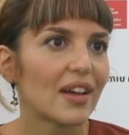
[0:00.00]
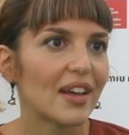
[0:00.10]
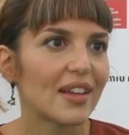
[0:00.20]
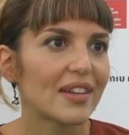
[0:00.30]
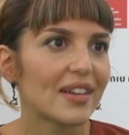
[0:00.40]

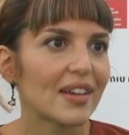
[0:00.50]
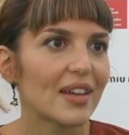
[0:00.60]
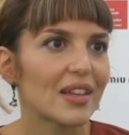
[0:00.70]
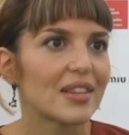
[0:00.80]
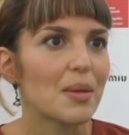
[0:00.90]
and
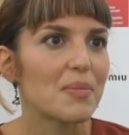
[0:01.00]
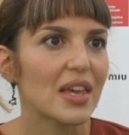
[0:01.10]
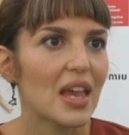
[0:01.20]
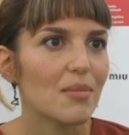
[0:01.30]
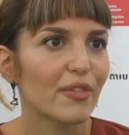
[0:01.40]
they
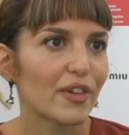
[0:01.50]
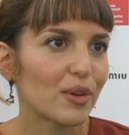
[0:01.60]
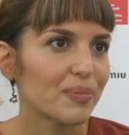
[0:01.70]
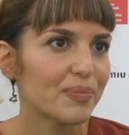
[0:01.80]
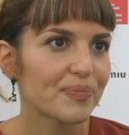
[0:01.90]
became film.